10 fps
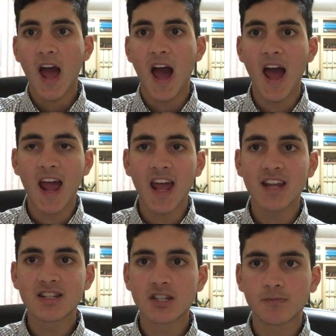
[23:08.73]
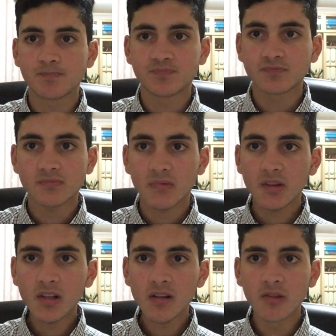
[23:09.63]
And
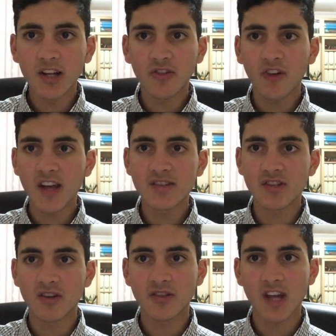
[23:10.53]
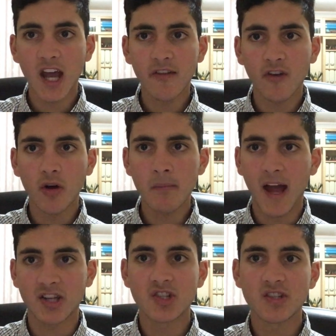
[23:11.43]
let's face it, the AFL
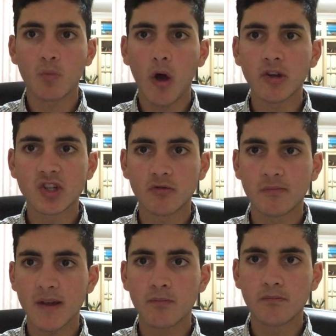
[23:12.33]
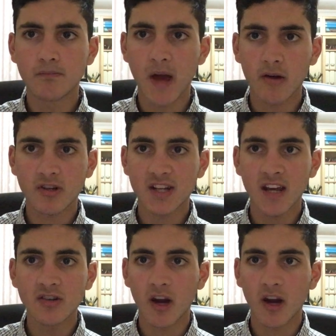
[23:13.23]
matches in Wellington would be better attended.